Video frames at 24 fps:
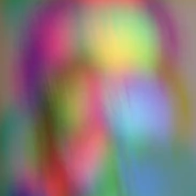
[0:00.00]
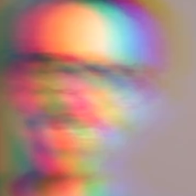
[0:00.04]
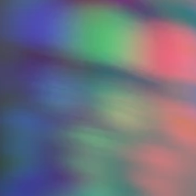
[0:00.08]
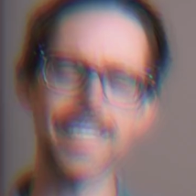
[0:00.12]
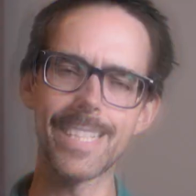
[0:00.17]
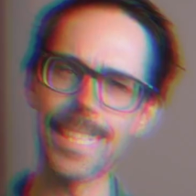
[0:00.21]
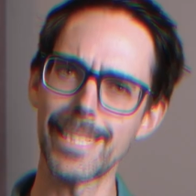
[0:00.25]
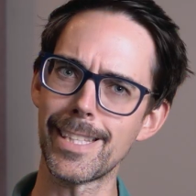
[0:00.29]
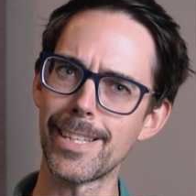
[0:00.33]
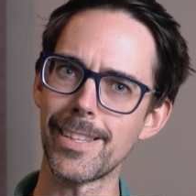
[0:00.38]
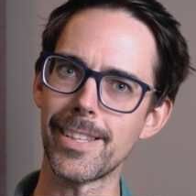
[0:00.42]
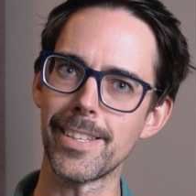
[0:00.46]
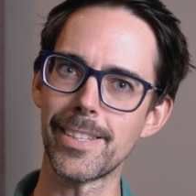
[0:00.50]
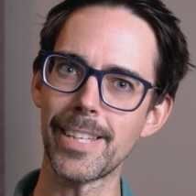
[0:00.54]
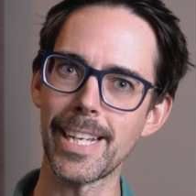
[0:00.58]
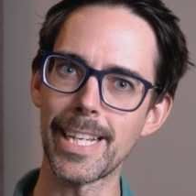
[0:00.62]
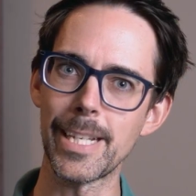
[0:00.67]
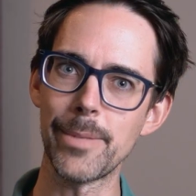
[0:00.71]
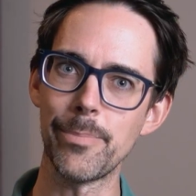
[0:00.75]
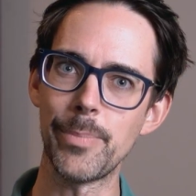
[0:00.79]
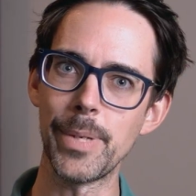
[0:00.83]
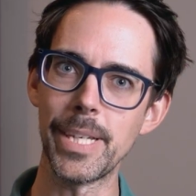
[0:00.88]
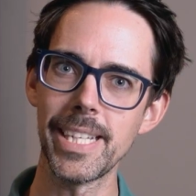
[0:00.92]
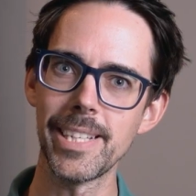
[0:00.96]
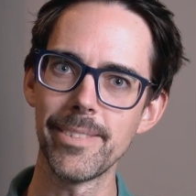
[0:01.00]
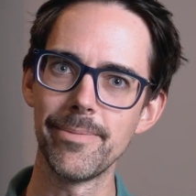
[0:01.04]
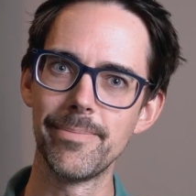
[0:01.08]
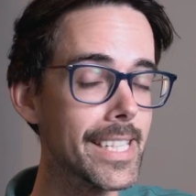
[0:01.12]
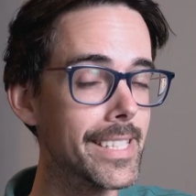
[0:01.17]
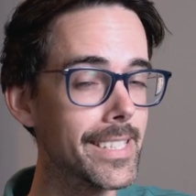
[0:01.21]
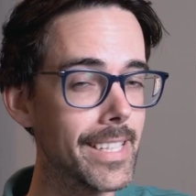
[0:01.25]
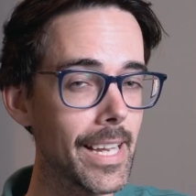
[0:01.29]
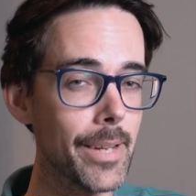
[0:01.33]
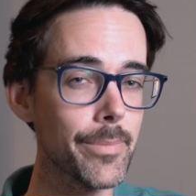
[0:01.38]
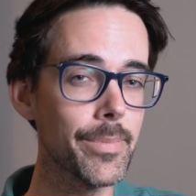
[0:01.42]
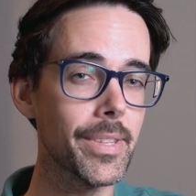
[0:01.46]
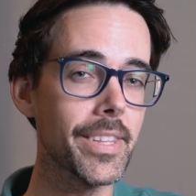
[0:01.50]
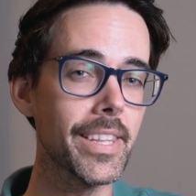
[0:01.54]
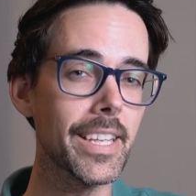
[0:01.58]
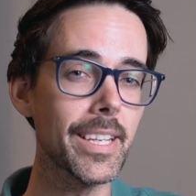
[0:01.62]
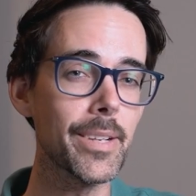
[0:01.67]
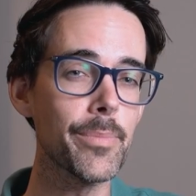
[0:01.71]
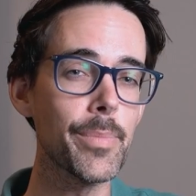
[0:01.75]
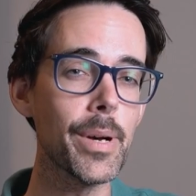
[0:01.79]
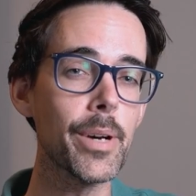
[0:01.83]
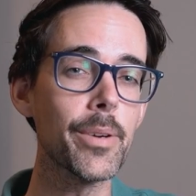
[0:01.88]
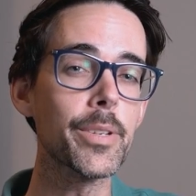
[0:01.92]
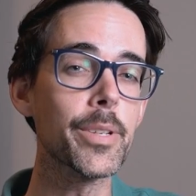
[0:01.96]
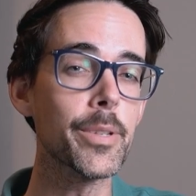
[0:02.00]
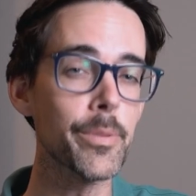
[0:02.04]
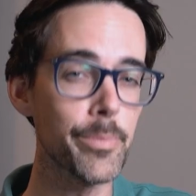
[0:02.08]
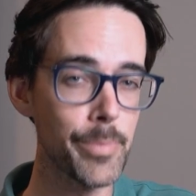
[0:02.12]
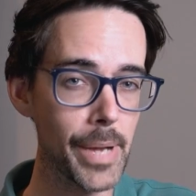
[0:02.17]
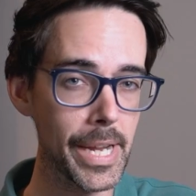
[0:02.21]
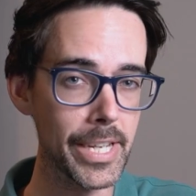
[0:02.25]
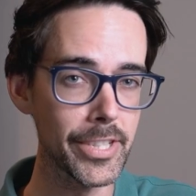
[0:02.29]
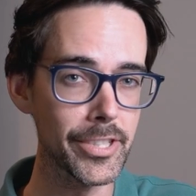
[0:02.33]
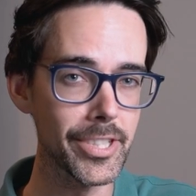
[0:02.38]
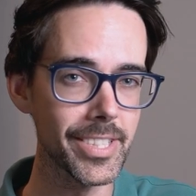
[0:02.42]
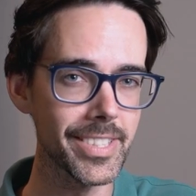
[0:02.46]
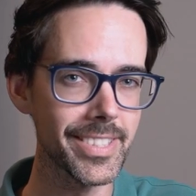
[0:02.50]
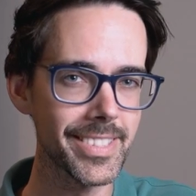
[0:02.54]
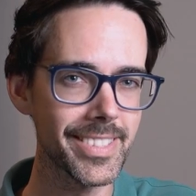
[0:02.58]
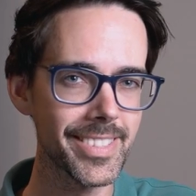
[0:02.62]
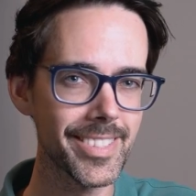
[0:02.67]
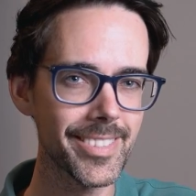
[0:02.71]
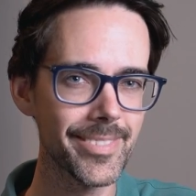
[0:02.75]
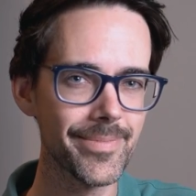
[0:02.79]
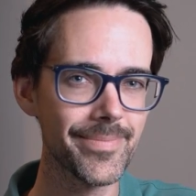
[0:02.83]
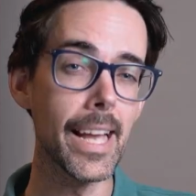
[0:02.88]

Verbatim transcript: Let's get to the second P. It's time to think about your patients.